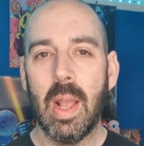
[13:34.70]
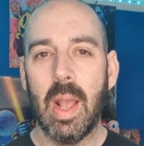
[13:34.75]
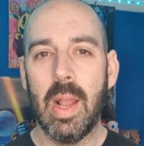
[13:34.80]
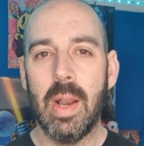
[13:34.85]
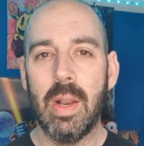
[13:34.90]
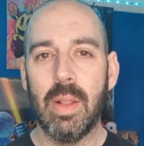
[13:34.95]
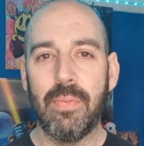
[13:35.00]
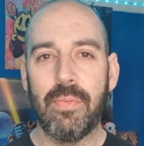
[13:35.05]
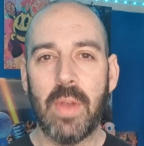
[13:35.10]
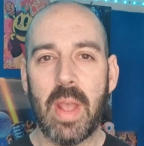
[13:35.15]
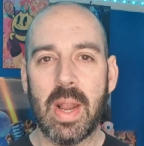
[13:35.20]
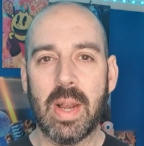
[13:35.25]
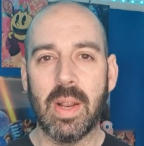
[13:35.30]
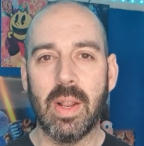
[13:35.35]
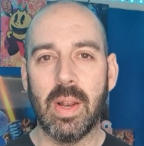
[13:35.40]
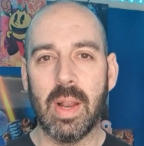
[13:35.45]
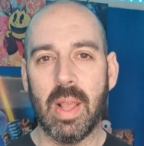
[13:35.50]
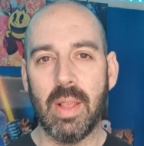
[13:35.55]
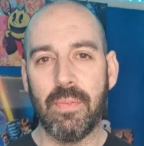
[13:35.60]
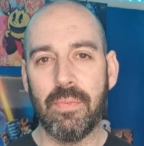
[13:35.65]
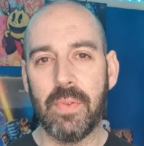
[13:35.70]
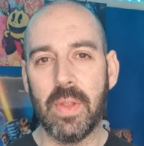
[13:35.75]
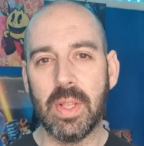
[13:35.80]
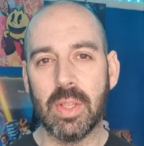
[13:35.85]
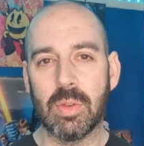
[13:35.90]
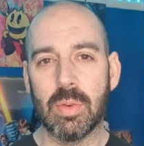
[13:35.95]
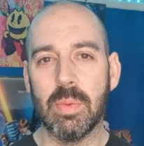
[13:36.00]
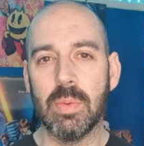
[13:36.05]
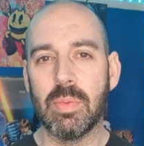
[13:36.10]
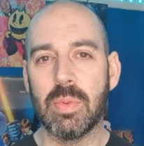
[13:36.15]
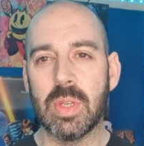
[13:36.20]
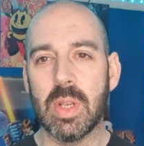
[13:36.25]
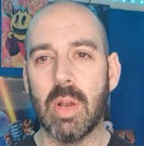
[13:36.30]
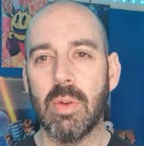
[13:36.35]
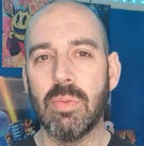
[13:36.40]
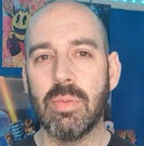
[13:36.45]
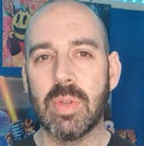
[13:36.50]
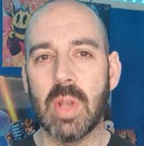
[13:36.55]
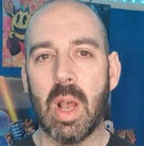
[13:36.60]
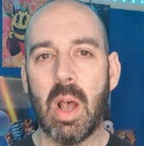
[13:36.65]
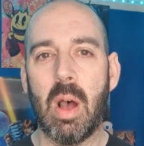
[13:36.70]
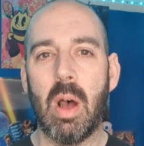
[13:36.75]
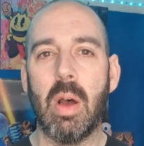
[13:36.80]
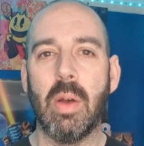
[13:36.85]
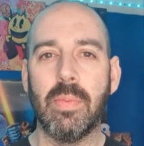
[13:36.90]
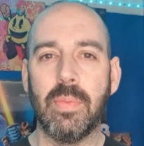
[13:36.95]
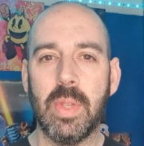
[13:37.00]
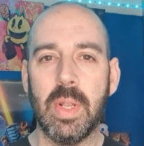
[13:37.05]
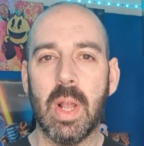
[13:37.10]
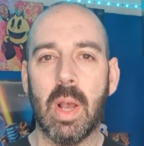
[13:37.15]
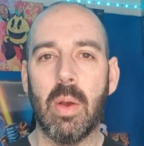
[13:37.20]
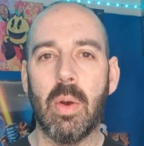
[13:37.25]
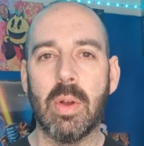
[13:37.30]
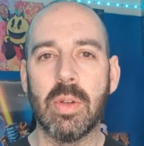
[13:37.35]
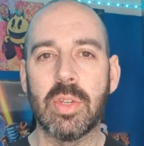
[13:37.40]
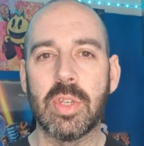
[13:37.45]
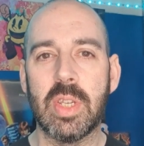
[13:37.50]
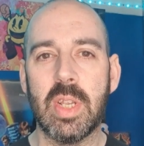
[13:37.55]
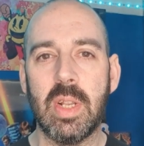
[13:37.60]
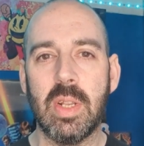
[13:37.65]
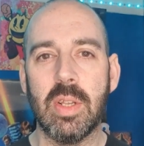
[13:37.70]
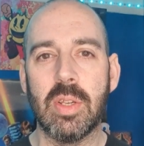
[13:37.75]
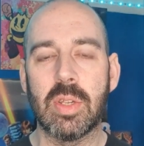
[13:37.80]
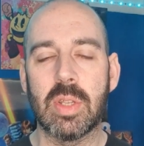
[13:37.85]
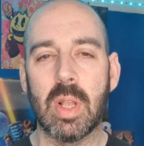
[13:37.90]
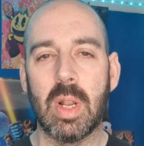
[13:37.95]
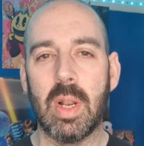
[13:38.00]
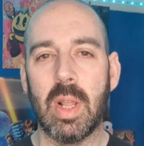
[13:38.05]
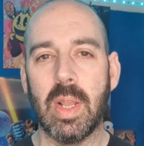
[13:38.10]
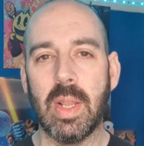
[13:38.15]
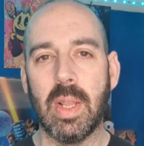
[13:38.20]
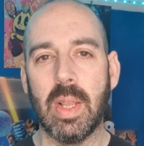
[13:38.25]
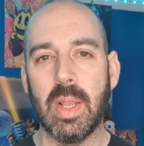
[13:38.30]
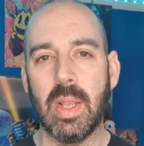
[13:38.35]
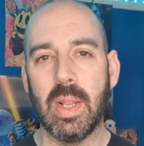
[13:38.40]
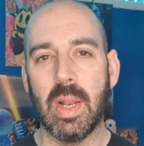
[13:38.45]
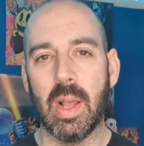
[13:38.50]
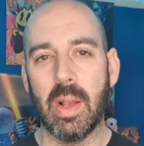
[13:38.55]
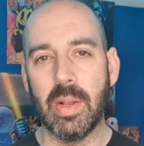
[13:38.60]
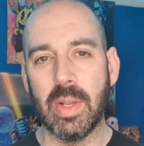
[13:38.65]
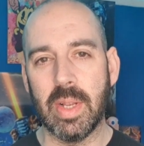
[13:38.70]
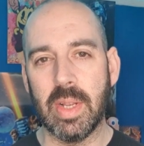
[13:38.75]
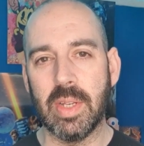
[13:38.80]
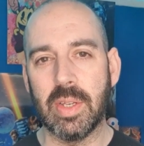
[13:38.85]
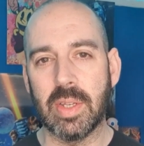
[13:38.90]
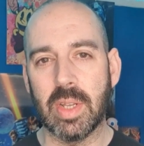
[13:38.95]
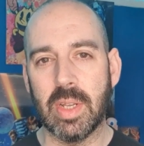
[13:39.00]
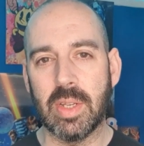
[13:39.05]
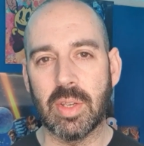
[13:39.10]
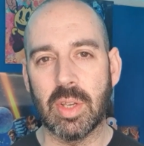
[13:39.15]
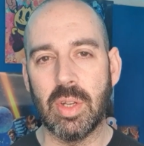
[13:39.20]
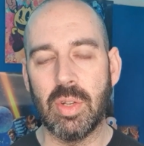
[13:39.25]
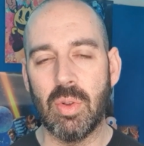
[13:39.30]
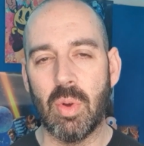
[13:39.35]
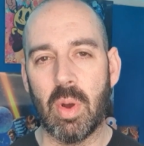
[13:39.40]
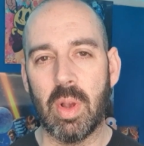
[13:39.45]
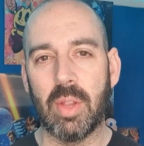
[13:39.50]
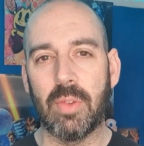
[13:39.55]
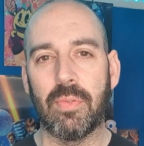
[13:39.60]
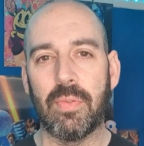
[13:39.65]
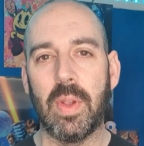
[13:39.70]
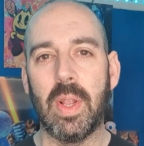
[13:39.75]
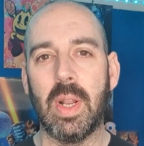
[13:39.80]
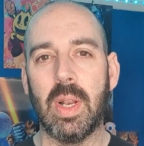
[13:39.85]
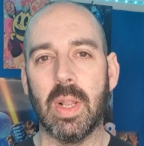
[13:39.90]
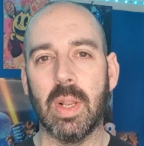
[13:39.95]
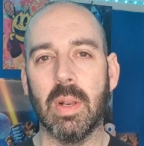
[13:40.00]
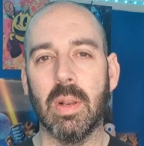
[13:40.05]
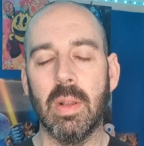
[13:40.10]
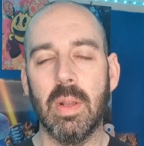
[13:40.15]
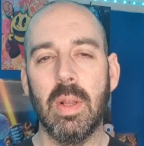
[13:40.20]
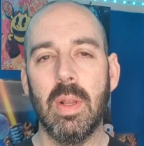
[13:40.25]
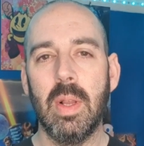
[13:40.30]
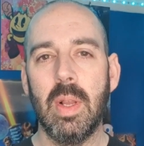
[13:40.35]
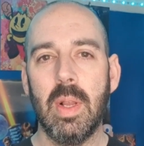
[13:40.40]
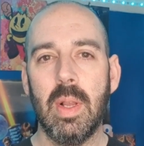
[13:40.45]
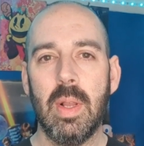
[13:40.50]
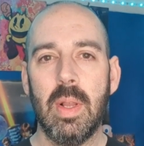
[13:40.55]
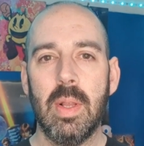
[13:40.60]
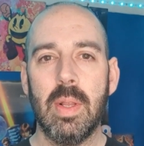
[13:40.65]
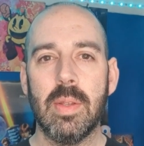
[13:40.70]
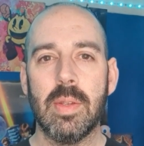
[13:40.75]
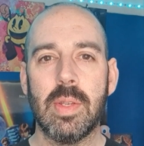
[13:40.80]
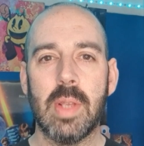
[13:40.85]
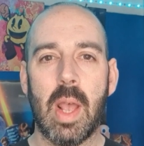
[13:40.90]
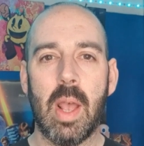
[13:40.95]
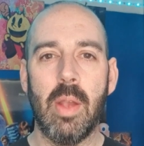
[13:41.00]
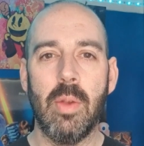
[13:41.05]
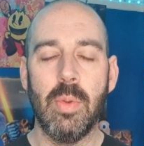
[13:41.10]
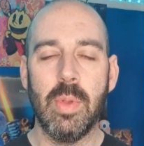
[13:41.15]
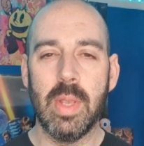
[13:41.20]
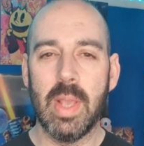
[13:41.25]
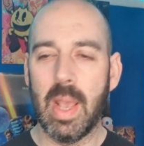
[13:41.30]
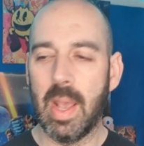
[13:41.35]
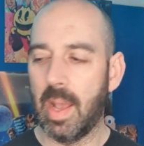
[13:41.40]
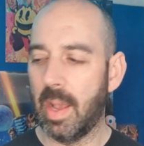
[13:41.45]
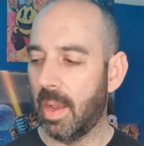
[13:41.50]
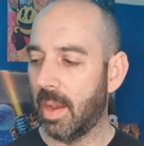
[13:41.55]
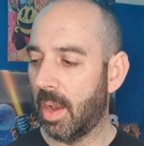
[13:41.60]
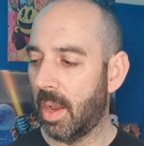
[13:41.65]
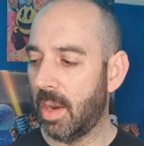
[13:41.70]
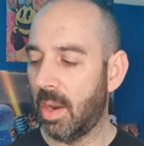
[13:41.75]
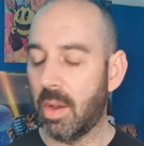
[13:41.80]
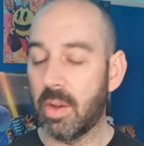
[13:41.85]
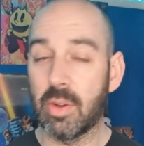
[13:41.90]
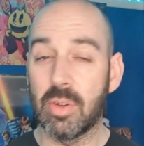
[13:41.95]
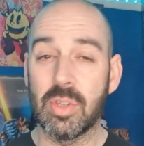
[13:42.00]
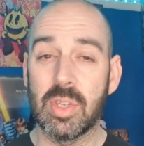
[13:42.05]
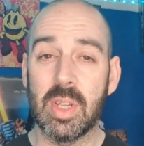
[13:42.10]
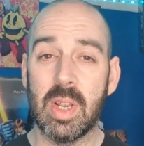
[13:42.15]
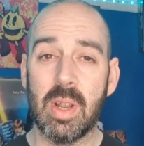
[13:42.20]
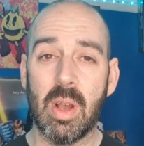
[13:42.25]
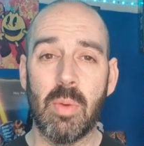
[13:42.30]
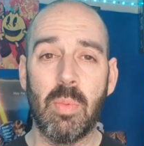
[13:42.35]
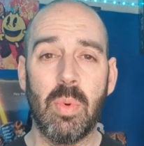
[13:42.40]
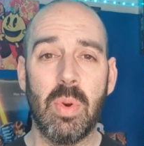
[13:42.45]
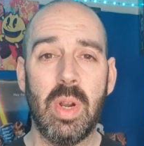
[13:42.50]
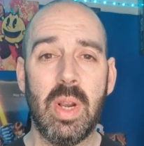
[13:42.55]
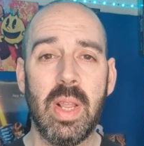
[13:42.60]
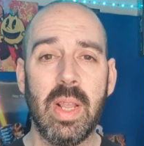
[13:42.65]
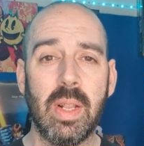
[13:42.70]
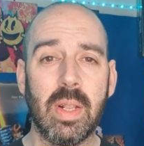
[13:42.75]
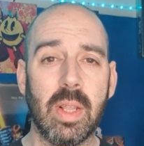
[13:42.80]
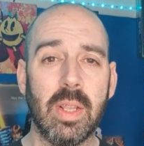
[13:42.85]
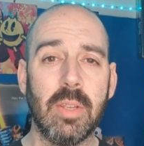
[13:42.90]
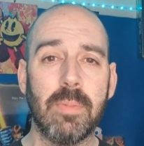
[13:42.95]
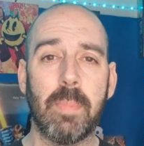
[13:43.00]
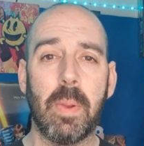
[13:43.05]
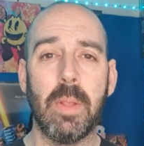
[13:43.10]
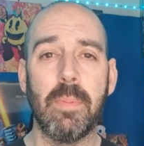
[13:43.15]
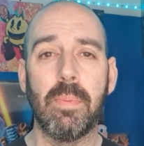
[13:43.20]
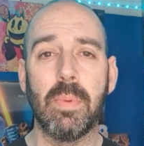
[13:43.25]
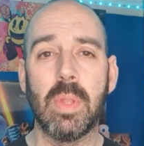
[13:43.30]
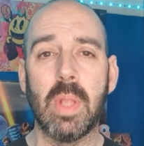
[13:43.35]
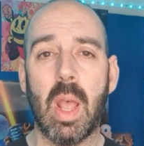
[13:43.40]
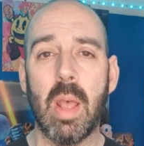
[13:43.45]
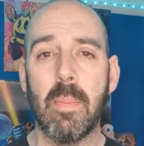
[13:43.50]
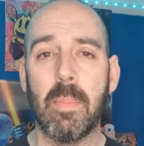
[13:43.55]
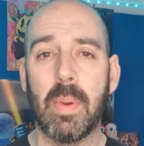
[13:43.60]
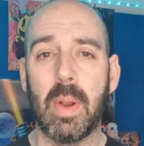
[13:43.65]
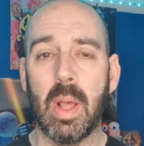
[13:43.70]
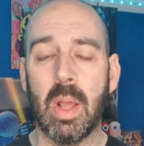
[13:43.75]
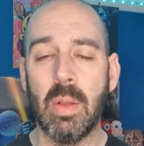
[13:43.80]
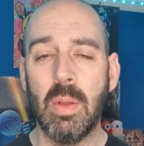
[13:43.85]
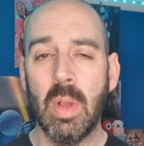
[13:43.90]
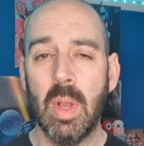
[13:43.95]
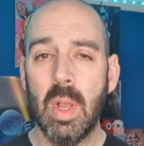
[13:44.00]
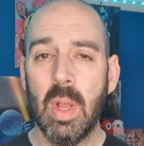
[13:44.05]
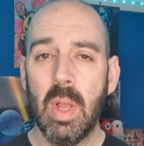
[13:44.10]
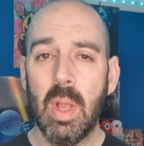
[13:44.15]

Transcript: And the fact that they think to themselves, you know, I'll send this to Lee, you know, it's a nice feeling. So, yeah. And like I said, I will link these people down below.